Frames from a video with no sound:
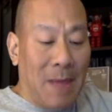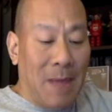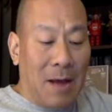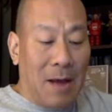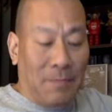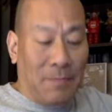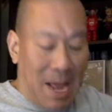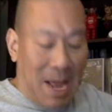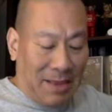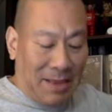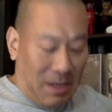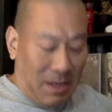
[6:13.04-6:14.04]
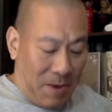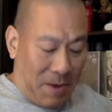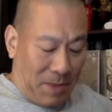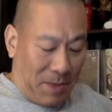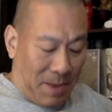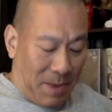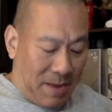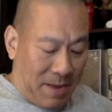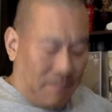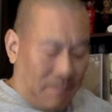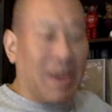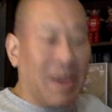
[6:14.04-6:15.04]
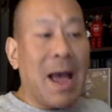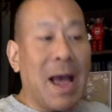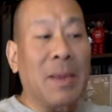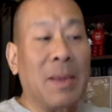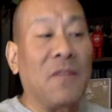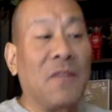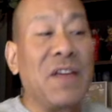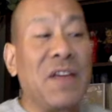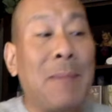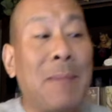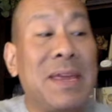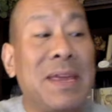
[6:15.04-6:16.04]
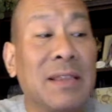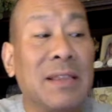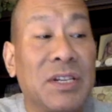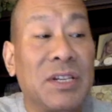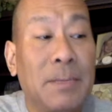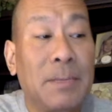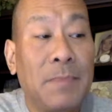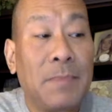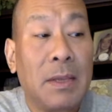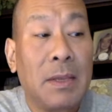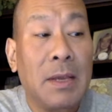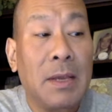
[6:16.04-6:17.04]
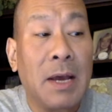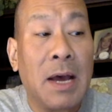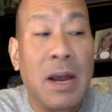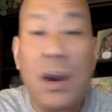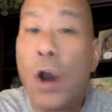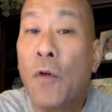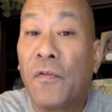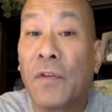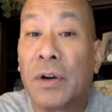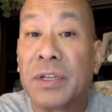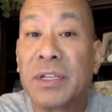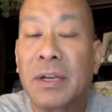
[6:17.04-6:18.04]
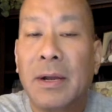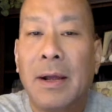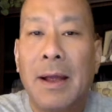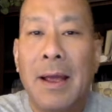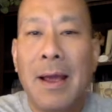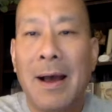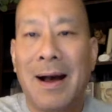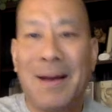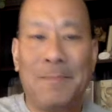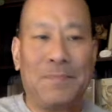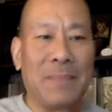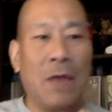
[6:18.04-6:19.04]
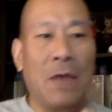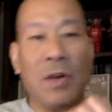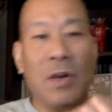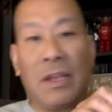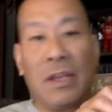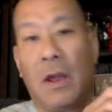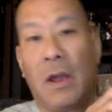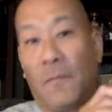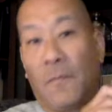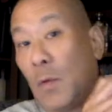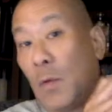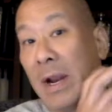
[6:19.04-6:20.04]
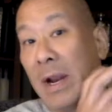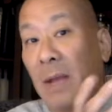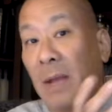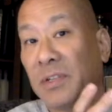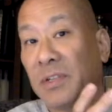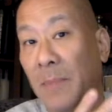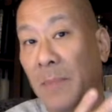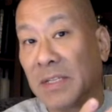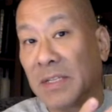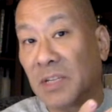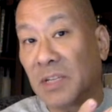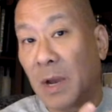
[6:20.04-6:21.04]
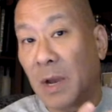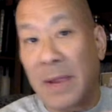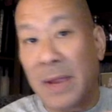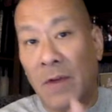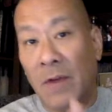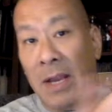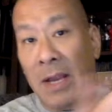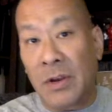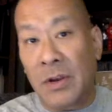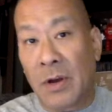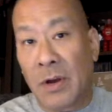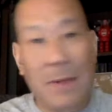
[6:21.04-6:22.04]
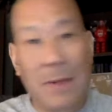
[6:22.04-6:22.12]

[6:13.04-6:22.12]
I let the people on my comic VIP list know first. And really, for when it comes to Amazing Spider-Man, Ryan, you know,